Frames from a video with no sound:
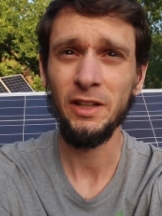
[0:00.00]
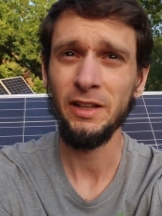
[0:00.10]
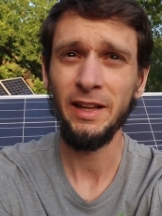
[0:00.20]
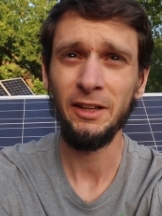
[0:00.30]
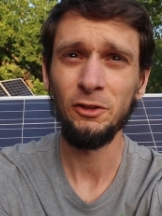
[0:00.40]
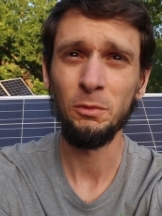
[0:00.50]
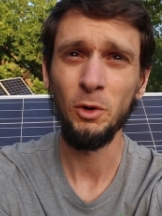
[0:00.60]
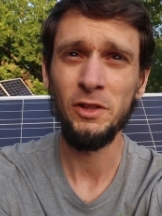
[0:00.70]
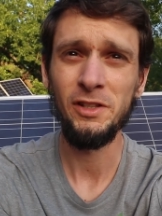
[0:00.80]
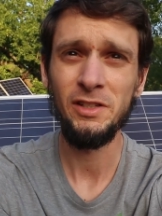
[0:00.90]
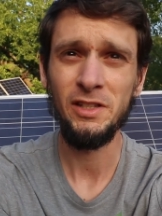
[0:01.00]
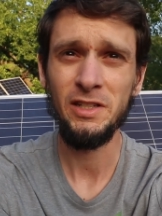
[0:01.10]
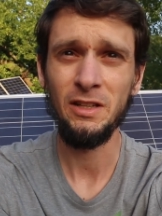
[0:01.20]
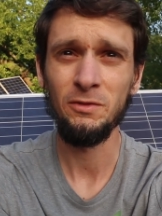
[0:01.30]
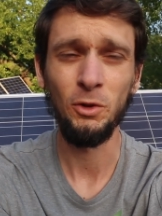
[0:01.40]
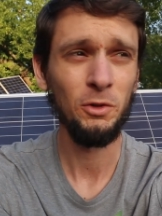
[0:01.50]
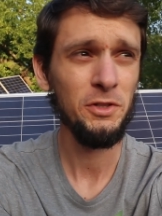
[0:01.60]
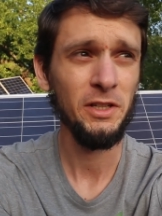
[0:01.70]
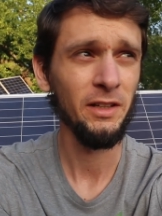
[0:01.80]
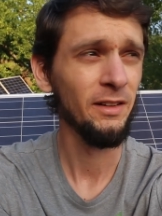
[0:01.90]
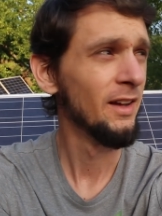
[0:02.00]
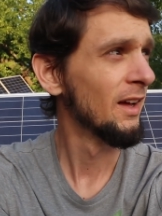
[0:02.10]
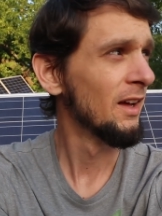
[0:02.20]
that could handle more than sixteen volts, and